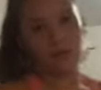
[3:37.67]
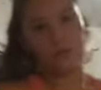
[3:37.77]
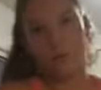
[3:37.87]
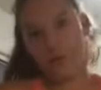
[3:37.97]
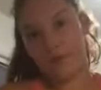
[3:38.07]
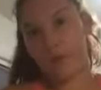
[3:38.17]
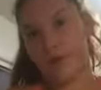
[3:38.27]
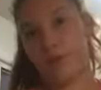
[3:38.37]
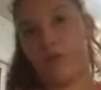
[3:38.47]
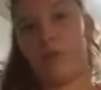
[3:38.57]
whenever we
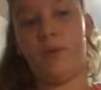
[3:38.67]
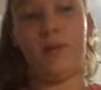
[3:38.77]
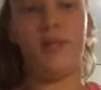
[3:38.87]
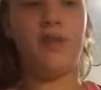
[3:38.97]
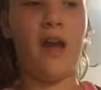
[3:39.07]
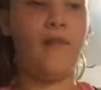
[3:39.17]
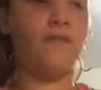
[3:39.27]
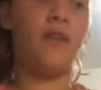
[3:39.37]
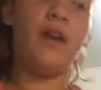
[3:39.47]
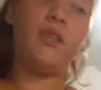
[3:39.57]
do it. We can either have
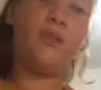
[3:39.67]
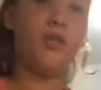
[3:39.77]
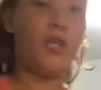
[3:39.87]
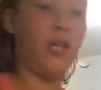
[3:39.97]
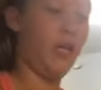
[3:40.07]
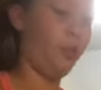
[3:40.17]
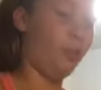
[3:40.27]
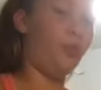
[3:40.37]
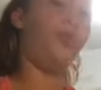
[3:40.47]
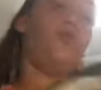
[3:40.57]
rice with chicken or
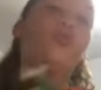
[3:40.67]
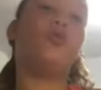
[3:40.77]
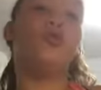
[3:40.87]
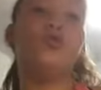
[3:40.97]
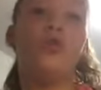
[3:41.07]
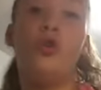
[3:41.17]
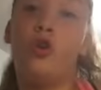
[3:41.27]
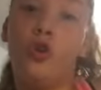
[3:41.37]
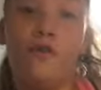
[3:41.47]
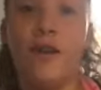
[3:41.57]
noodles
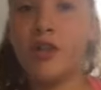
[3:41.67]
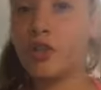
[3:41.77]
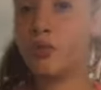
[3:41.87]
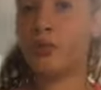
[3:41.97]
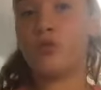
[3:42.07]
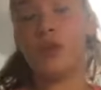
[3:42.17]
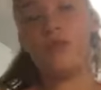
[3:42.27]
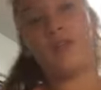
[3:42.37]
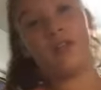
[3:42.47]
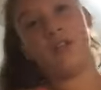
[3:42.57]
or vegetables, whatever
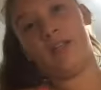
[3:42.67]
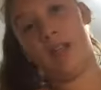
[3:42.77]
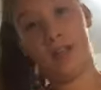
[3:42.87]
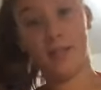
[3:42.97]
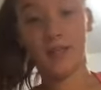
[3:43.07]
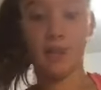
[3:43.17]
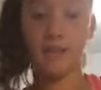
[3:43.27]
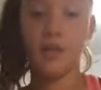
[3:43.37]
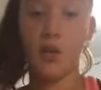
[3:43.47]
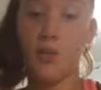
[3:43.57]
the day is.
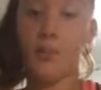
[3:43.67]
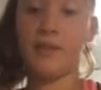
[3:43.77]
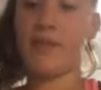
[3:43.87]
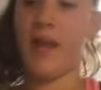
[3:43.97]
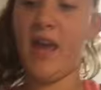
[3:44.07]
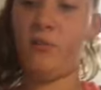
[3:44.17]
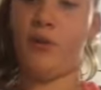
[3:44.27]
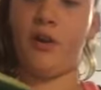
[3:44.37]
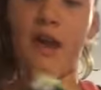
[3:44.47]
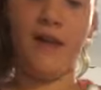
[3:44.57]
But today we
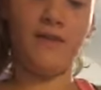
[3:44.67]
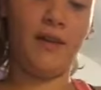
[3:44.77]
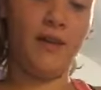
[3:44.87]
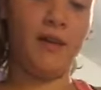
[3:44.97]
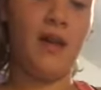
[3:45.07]
are having